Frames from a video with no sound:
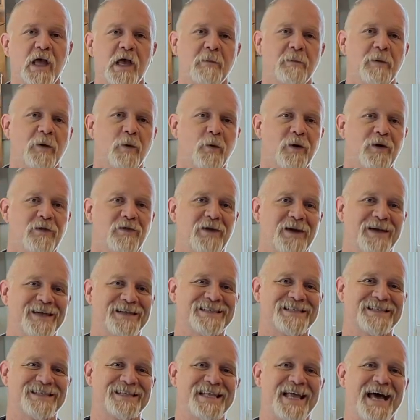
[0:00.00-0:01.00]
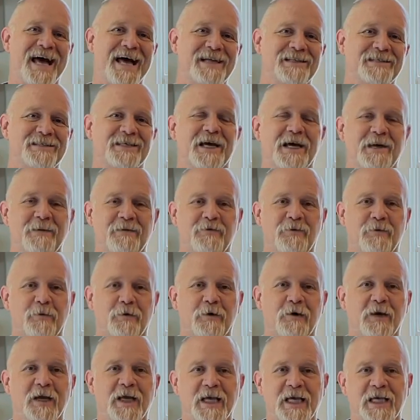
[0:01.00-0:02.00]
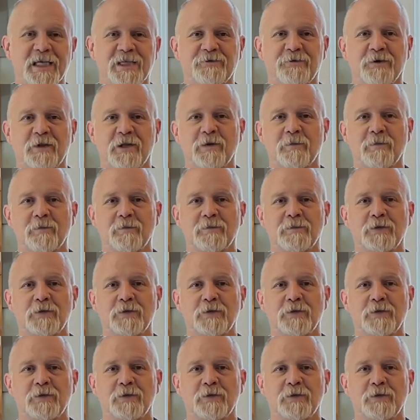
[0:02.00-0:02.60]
But one thing it's not time for is for the